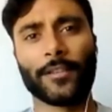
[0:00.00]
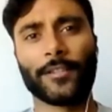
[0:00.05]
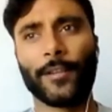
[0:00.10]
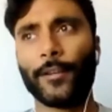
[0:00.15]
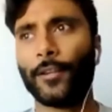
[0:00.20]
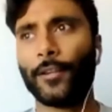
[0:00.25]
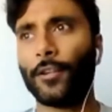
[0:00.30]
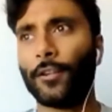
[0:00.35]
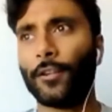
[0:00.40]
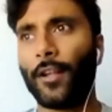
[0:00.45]

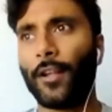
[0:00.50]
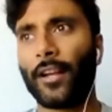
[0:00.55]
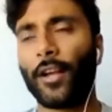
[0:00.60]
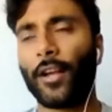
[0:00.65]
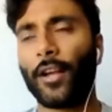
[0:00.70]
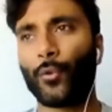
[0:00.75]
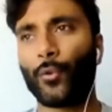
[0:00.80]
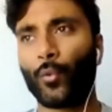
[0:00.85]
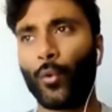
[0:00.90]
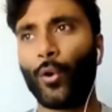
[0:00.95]
until I
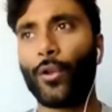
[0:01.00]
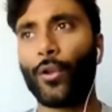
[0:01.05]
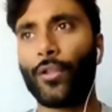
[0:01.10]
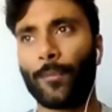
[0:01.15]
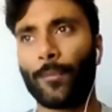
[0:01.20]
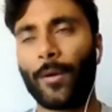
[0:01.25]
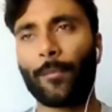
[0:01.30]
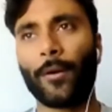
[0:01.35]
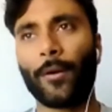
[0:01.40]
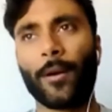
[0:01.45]
got the role
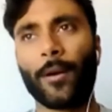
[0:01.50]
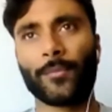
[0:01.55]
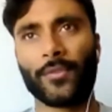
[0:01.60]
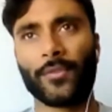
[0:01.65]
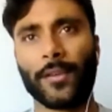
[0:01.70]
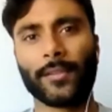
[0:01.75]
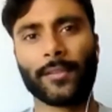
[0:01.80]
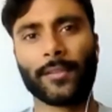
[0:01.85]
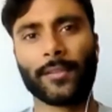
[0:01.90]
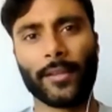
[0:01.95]
that my mom
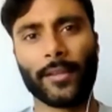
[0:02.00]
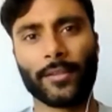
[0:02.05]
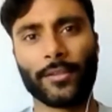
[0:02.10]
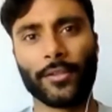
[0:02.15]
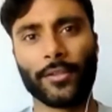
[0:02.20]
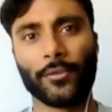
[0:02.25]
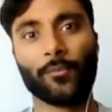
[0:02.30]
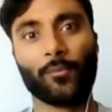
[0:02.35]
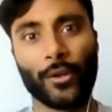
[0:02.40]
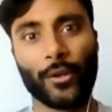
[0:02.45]
said, like,
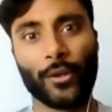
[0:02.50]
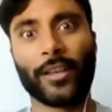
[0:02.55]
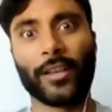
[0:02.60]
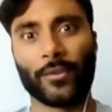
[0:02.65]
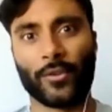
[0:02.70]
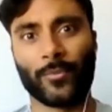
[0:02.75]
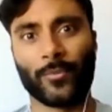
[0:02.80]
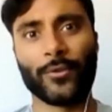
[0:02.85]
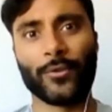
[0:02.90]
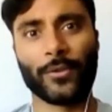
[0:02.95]
"Do you realize
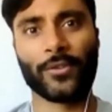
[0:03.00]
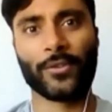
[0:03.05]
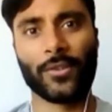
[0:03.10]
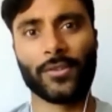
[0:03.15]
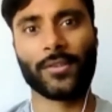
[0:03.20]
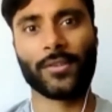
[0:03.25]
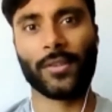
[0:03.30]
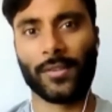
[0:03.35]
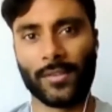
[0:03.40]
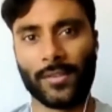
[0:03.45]
how special this
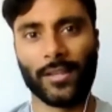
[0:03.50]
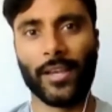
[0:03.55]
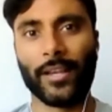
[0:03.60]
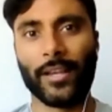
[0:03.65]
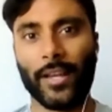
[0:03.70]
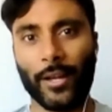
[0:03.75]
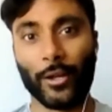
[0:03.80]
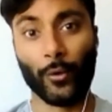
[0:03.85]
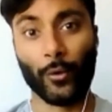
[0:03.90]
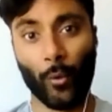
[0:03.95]
is? This is
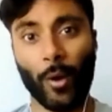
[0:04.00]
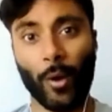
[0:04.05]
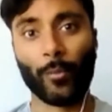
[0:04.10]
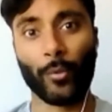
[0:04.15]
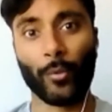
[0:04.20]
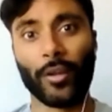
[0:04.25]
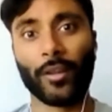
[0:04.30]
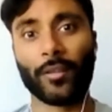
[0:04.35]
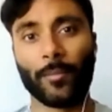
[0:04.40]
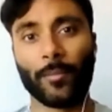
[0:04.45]
like I grew
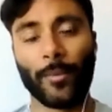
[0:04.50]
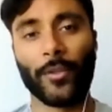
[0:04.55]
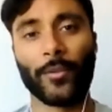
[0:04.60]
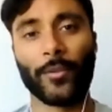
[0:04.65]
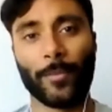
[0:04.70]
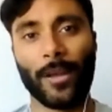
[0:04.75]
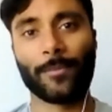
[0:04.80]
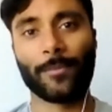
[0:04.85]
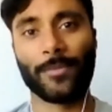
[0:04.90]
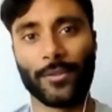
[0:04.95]
up reading
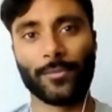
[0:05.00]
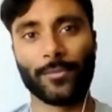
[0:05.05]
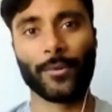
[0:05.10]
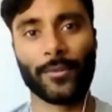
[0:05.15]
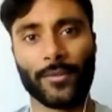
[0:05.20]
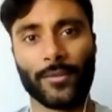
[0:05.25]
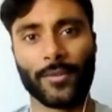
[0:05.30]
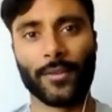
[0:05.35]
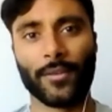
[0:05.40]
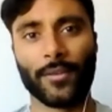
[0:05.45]
about the Bobbsey
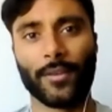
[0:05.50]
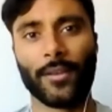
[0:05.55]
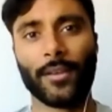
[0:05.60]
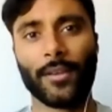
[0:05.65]
twins,